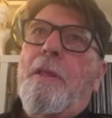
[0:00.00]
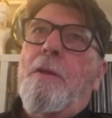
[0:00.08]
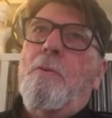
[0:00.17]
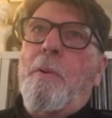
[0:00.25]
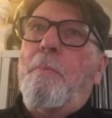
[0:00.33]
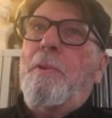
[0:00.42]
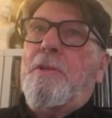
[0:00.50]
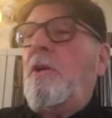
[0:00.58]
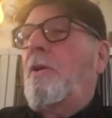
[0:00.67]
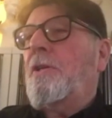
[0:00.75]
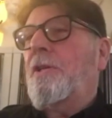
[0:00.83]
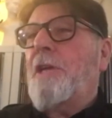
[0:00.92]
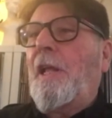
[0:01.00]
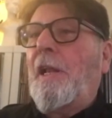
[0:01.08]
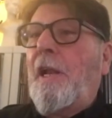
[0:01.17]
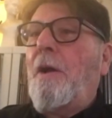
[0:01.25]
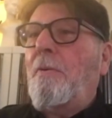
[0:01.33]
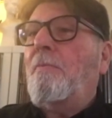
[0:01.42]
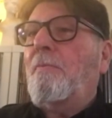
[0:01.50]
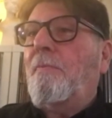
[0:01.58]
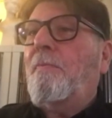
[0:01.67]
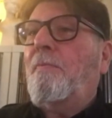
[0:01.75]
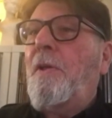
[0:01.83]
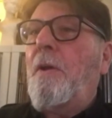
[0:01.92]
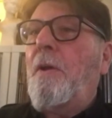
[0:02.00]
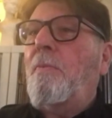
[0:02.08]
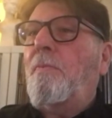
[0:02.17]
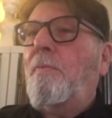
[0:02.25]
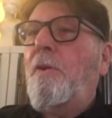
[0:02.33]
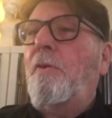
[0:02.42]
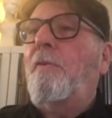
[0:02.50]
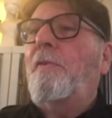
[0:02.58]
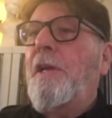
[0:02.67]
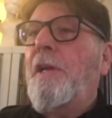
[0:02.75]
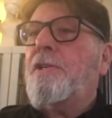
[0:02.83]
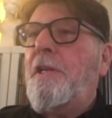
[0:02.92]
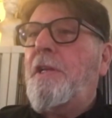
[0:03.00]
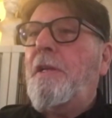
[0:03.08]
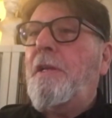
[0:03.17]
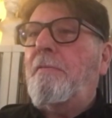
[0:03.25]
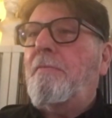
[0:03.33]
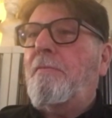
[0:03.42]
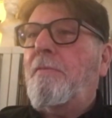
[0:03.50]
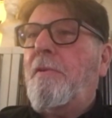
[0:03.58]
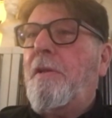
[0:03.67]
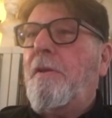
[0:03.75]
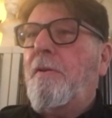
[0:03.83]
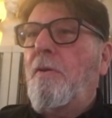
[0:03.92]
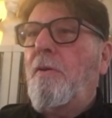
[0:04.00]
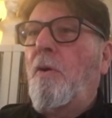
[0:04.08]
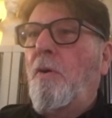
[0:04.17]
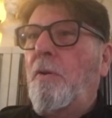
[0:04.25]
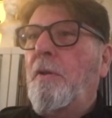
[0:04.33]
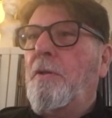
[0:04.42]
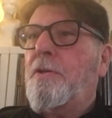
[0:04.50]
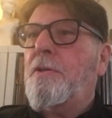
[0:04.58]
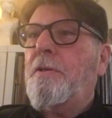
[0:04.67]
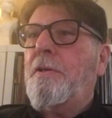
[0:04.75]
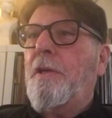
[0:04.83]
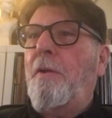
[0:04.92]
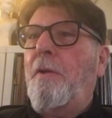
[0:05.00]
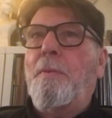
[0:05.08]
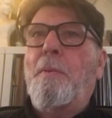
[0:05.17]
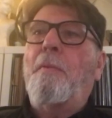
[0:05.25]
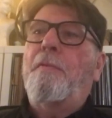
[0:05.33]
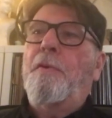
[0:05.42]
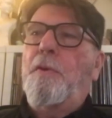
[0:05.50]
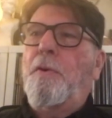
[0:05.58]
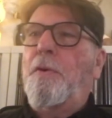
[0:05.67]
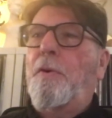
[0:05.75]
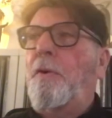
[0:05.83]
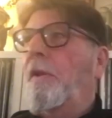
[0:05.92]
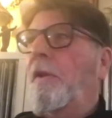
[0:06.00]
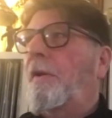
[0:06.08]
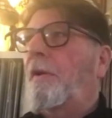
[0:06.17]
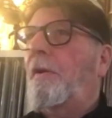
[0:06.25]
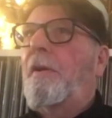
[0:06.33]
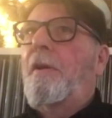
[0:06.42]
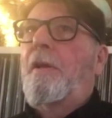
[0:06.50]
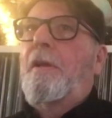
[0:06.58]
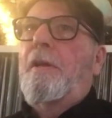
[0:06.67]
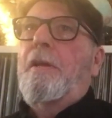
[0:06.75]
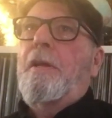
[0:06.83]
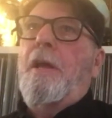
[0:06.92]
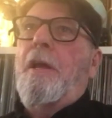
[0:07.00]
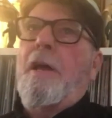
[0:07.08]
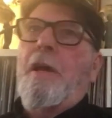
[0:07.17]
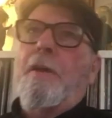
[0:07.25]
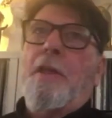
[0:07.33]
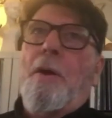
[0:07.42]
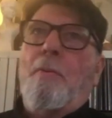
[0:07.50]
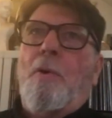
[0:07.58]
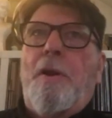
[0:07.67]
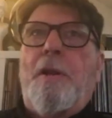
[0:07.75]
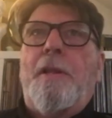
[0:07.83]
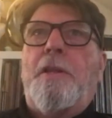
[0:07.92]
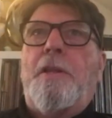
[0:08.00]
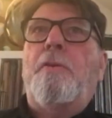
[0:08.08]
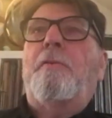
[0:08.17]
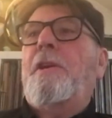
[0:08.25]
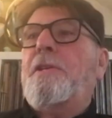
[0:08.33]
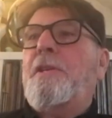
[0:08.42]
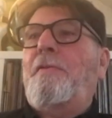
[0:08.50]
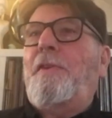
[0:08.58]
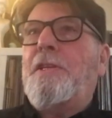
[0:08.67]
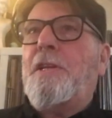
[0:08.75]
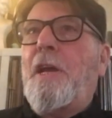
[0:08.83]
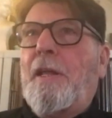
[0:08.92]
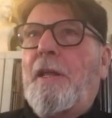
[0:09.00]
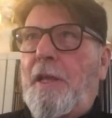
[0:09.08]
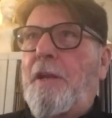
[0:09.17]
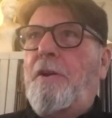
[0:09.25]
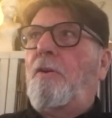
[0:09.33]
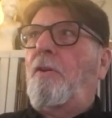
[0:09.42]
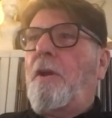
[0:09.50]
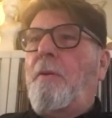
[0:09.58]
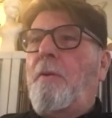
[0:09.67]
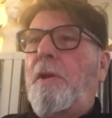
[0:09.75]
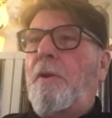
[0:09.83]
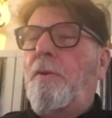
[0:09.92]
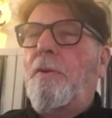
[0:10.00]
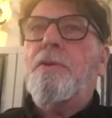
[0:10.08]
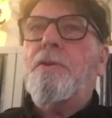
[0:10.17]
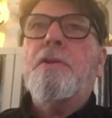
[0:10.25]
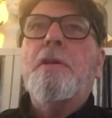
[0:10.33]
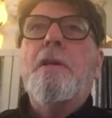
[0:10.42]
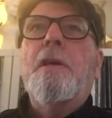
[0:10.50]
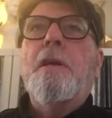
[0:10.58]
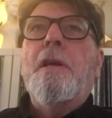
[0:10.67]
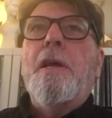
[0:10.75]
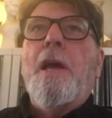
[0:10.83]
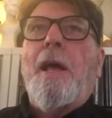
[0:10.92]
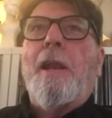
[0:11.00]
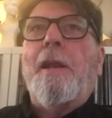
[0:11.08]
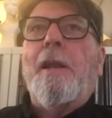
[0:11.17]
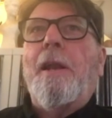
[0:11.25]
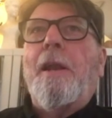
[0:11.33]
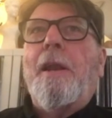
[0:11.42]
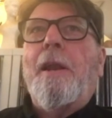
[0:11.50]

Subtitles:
when we started selling out, university halls, the Montfort Hall and that one, the University of East Anglia, and are all going nuts. And